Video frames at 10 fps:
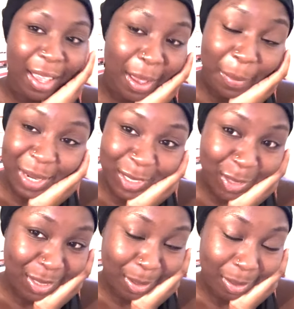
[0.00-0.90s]
And make sure to
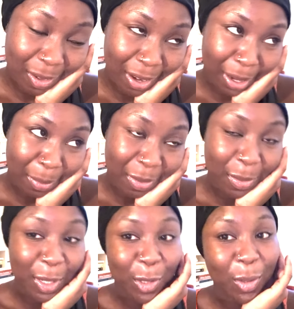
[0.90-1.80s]
subscribe if you
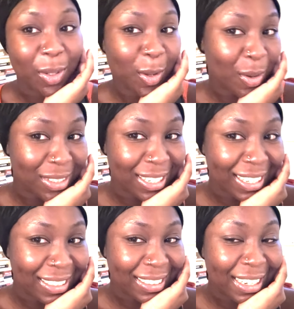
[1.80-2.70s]
enjoy the
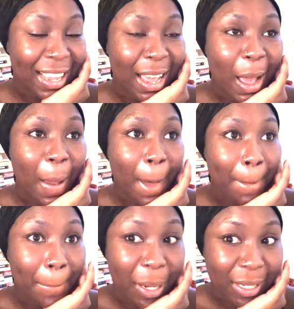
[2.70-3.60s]
content.
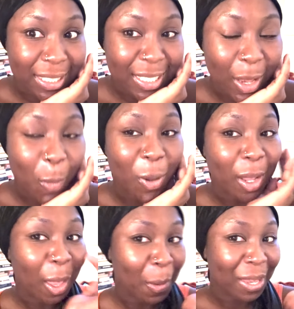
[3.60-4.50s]
But we're
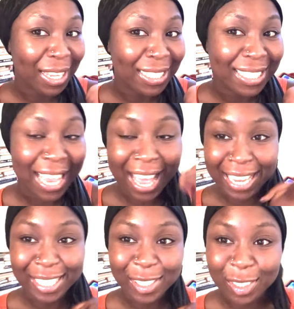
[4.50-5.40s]
going to
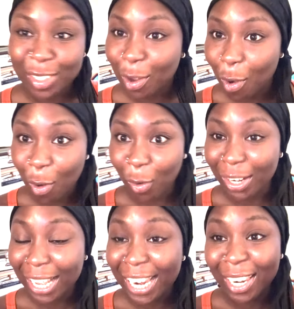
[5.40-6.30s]
end on
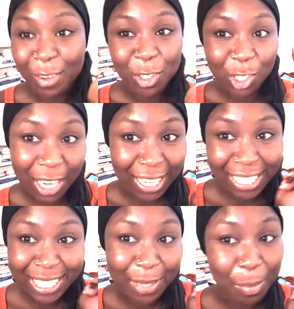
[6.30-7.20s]
a little cheeky
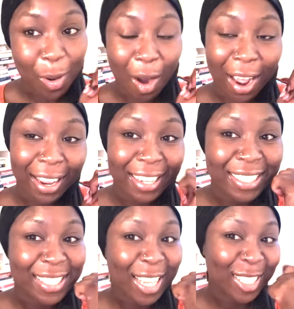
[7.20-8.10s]

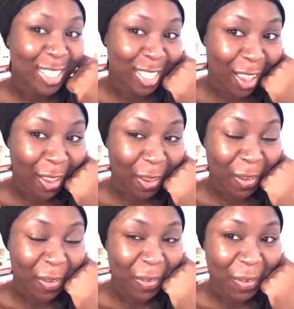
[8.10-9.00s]
surprise. So
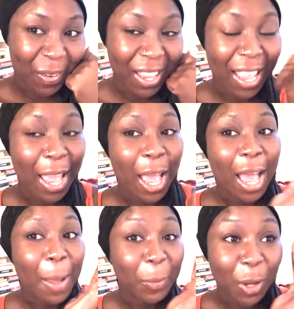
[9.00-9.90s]

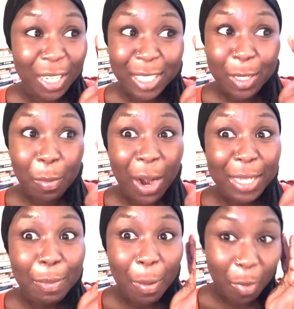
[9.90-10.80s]
I'm going to surprise
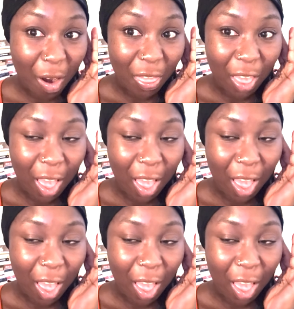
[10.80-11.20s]
my brother